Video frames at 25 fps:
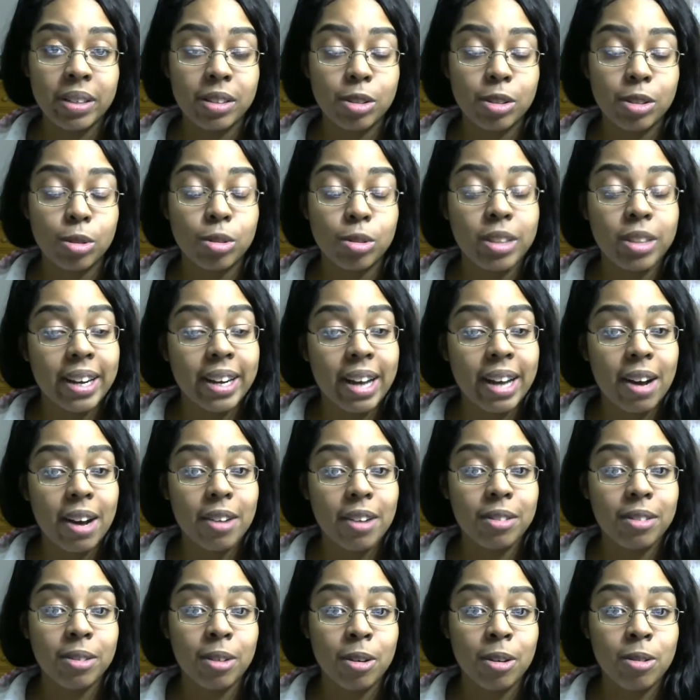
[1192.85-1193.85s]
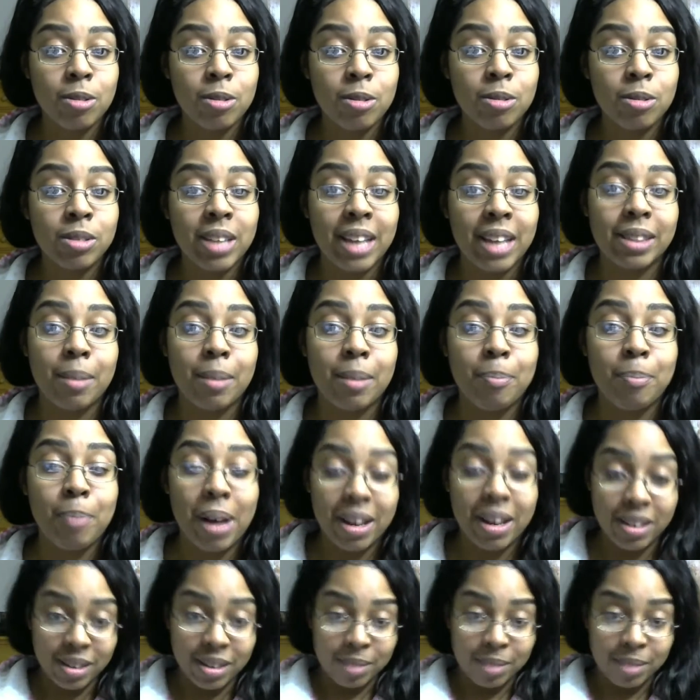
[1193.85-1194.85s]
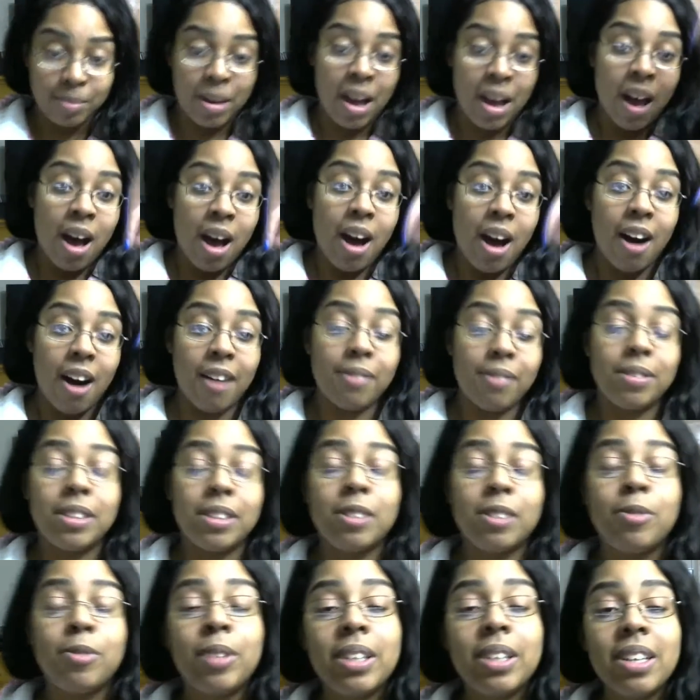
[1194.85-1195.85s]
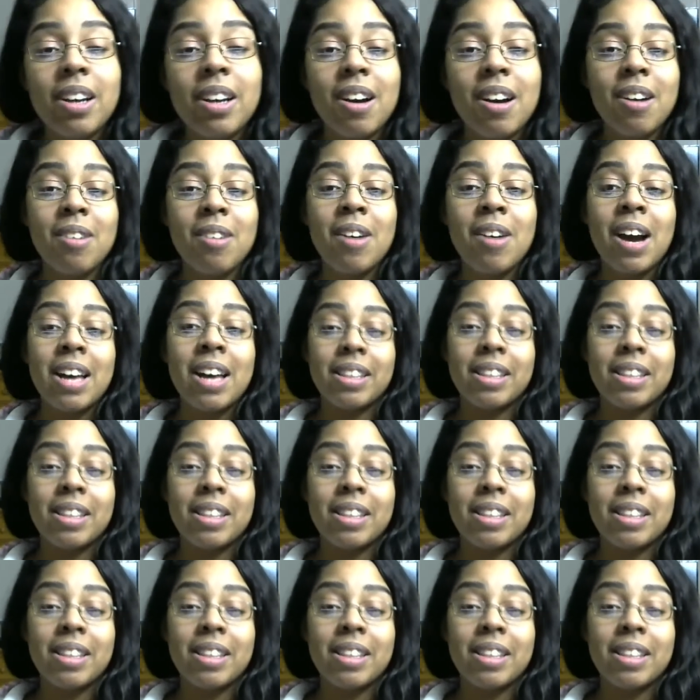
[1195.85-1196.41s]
so check out those at the bottom of this video.